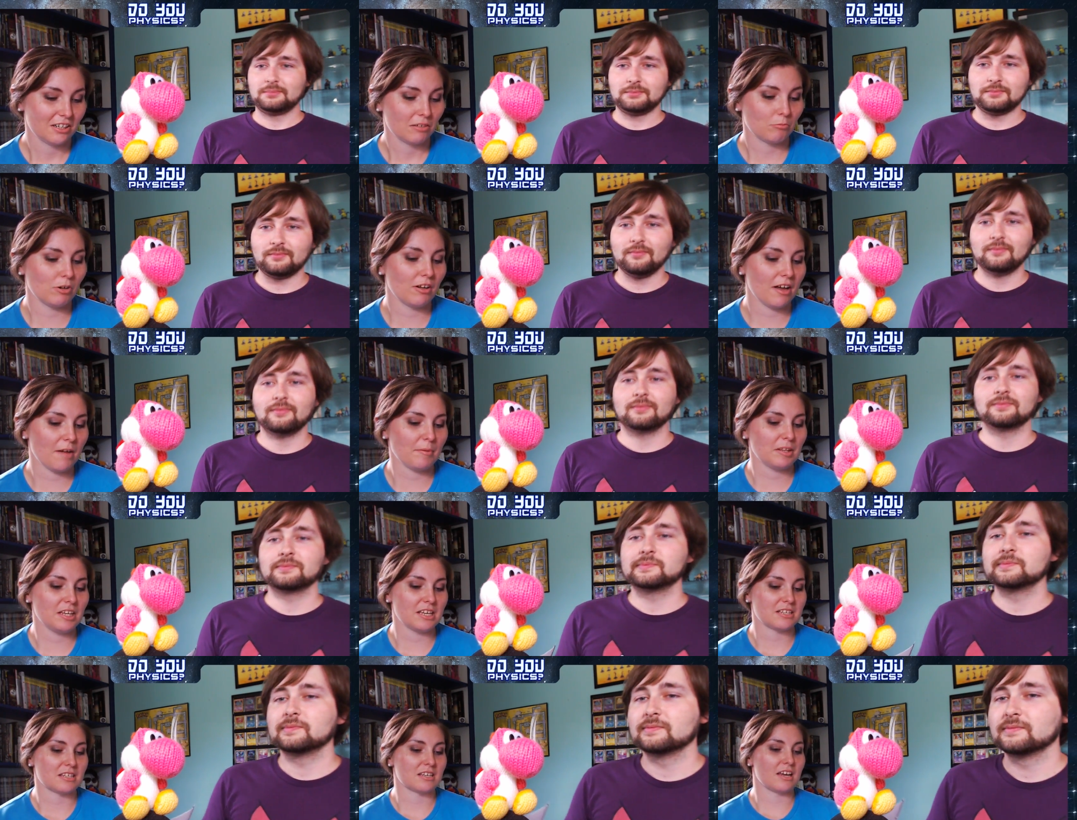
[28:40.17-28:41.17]
Speaker 1: well, how about
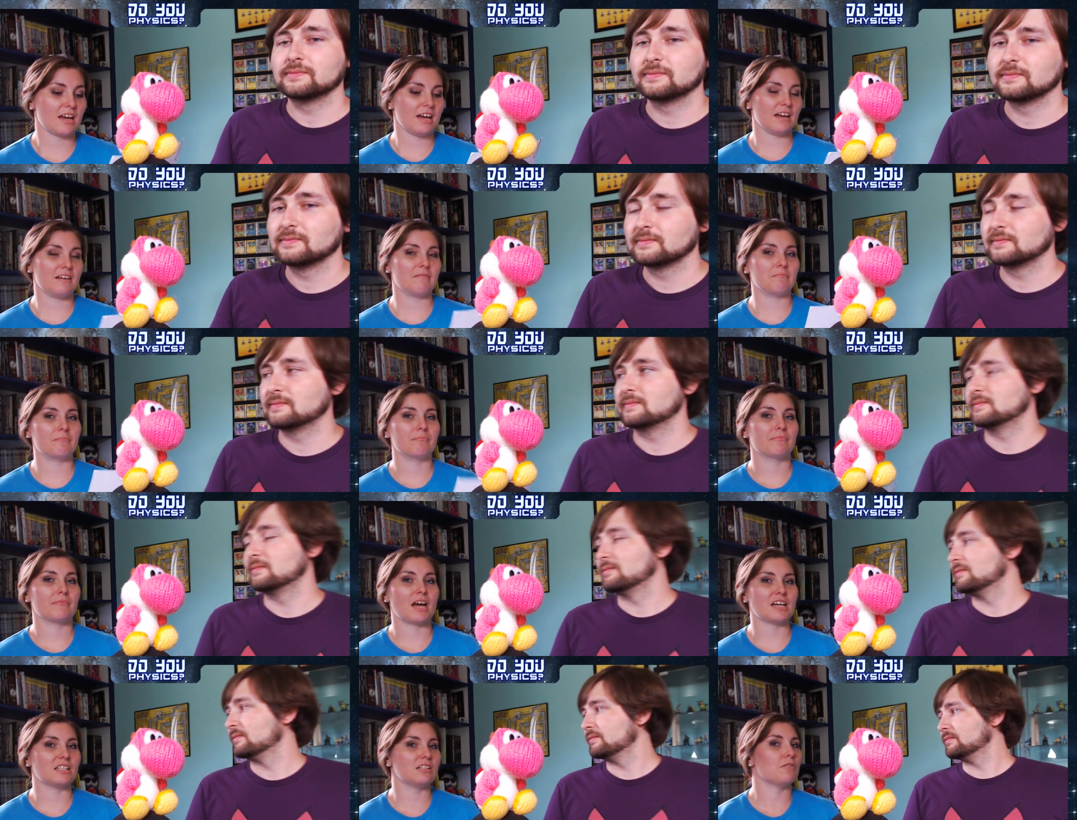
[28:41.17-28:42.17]
this? Um,
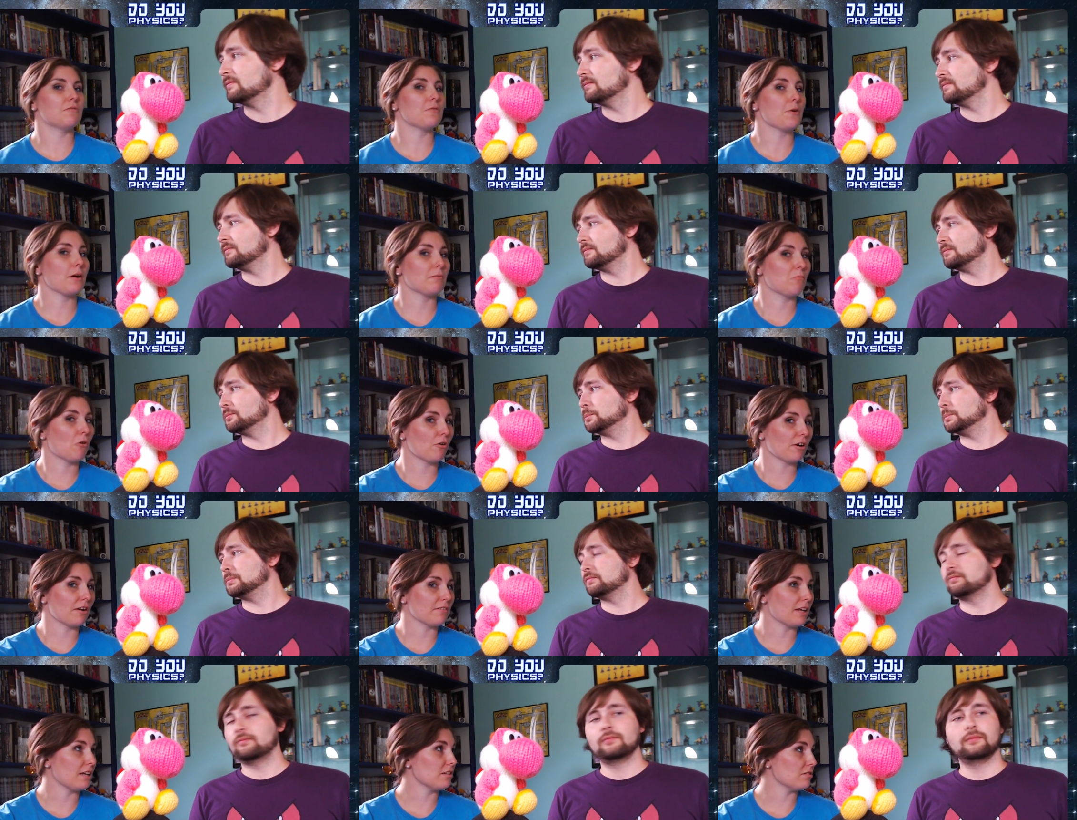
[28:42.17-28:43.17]
I didn't know if you had more
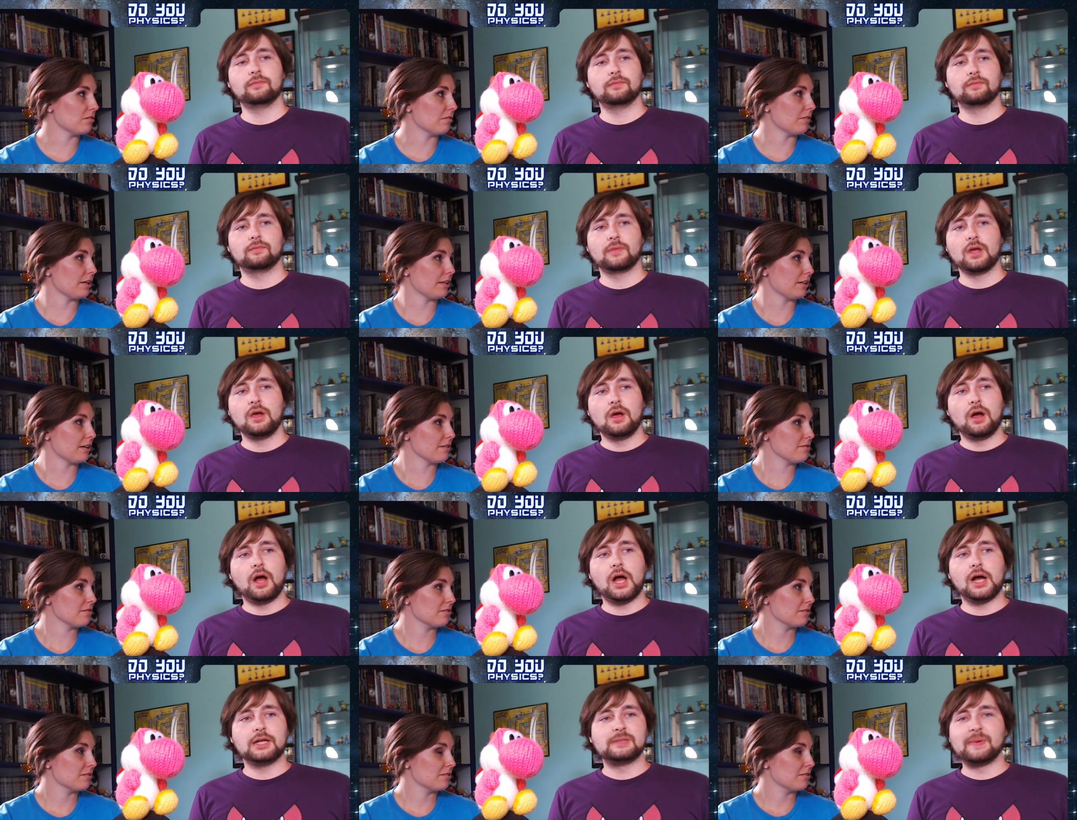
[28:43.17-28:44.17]
on that. Do you have anything else?
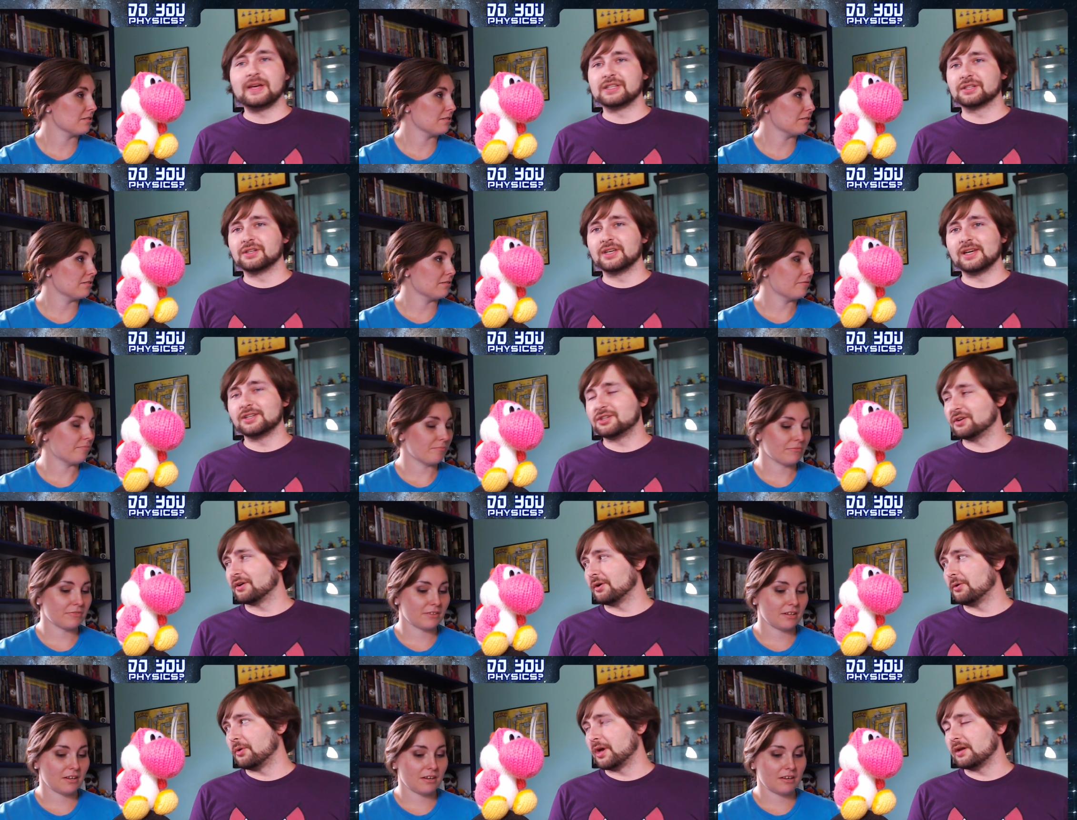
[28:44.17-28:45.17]
Speaker 2: Uh, it's basically it. Sure,
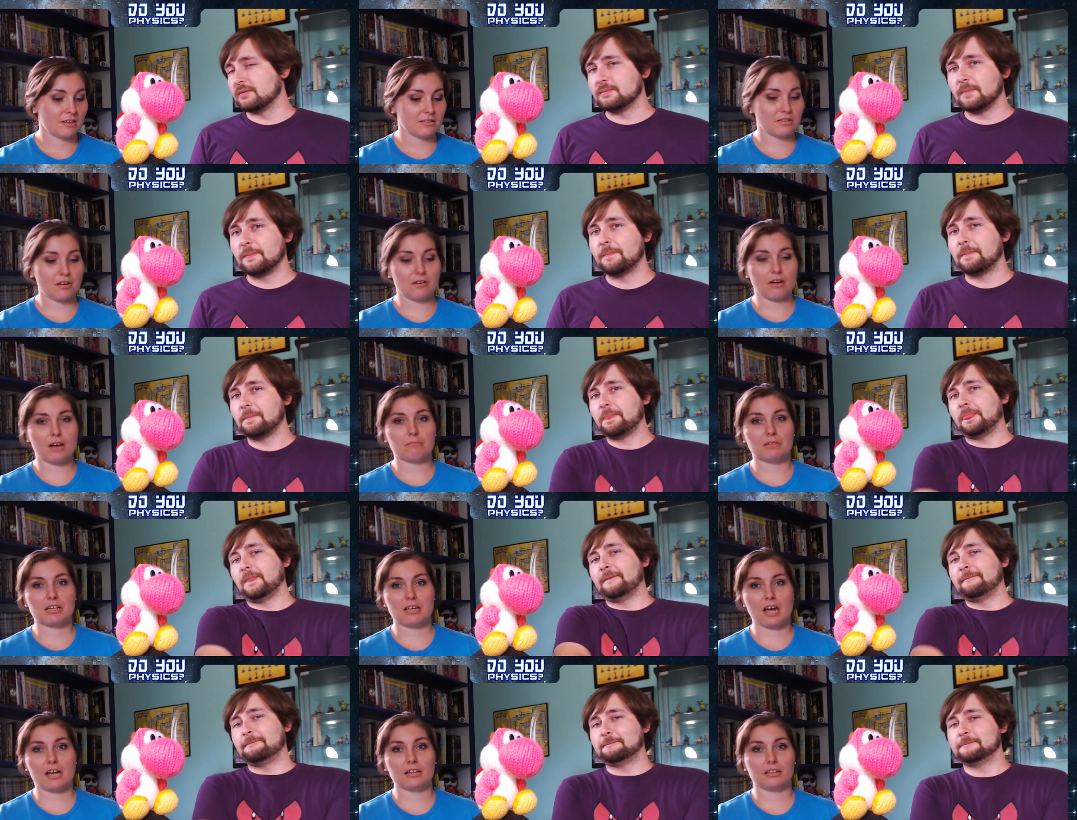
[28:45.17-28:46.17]
go ahead.
Speaker 1: So I'm gonna
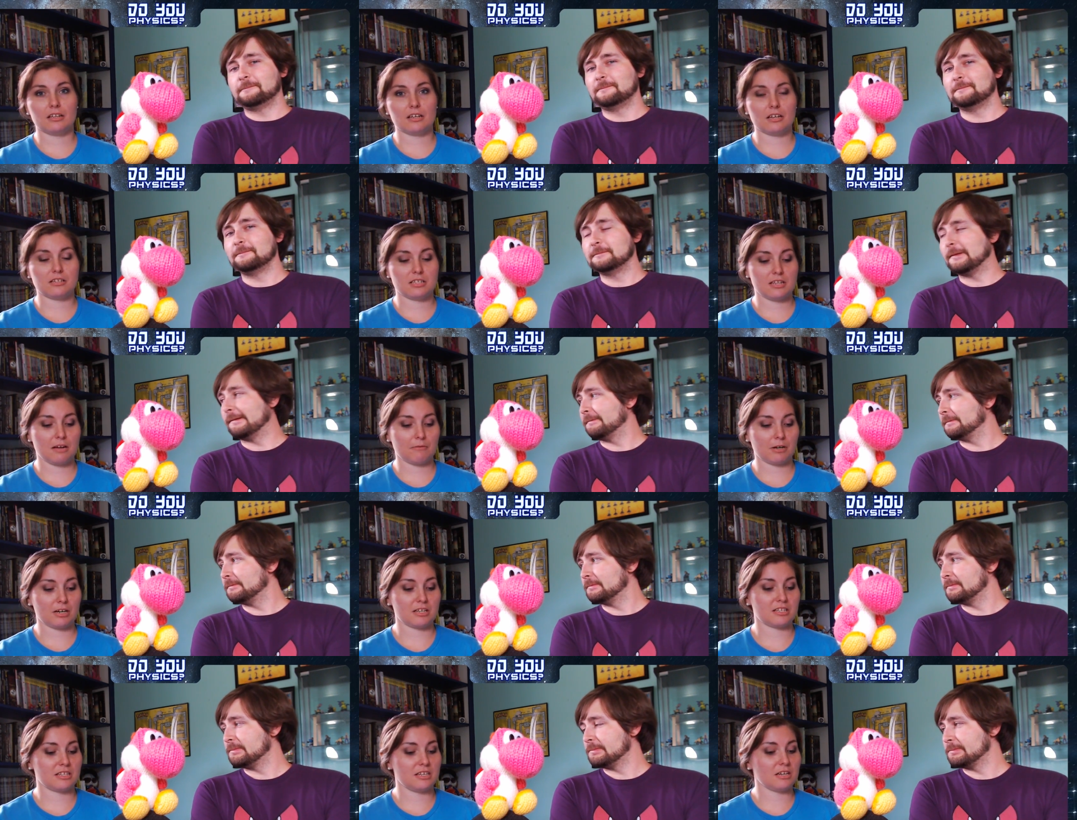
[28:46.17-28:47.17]
kind of lean on to that. We're
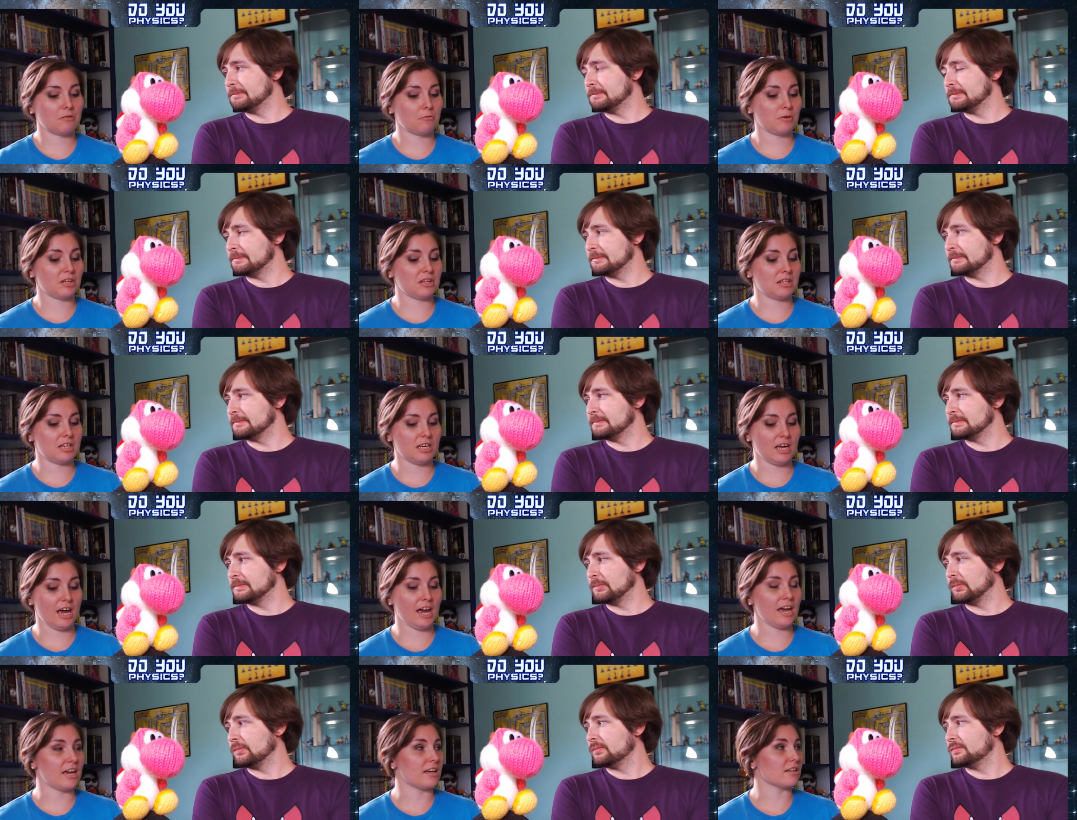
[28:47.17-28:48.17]
gonna stick with the
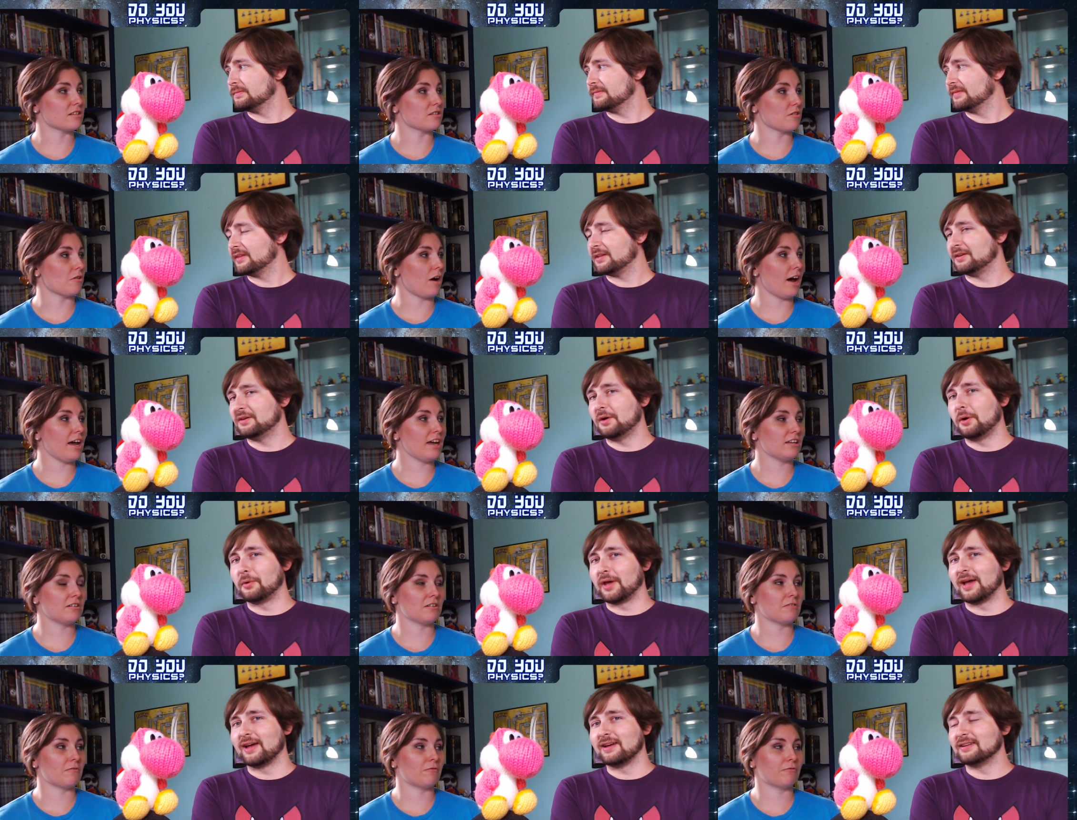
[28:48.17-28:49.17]
egg. So I had
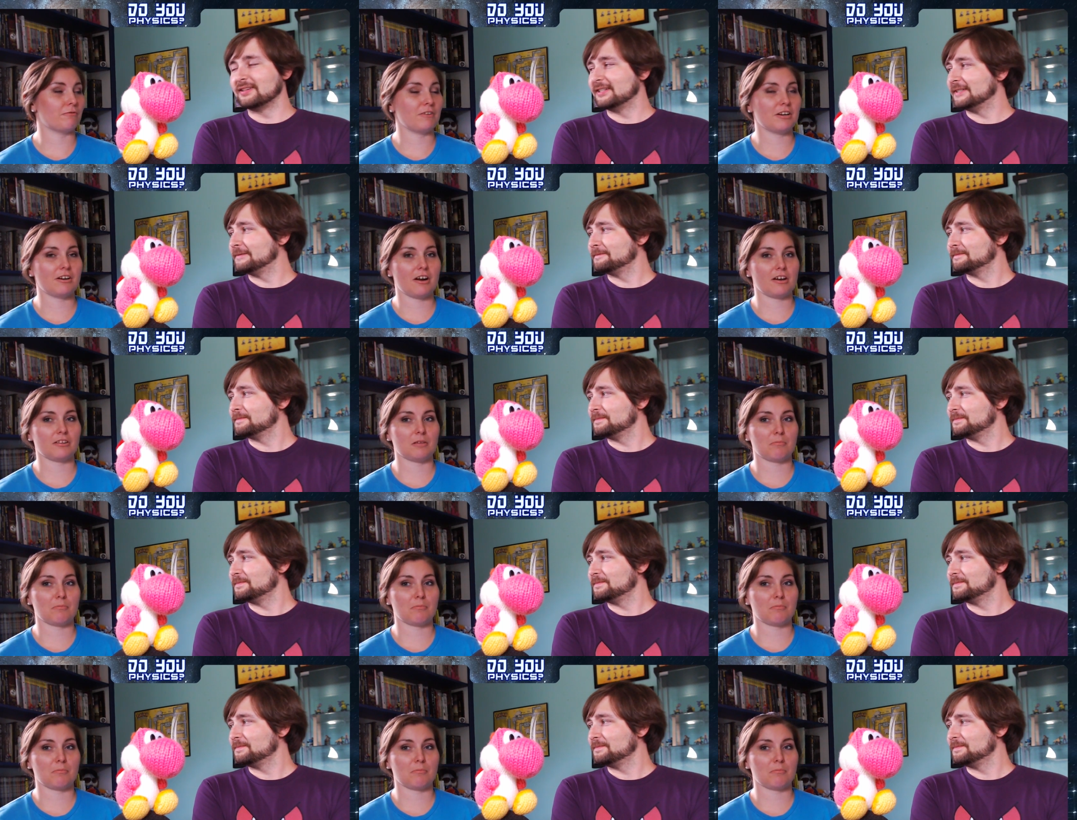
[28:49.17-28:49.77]
okay. to figure out the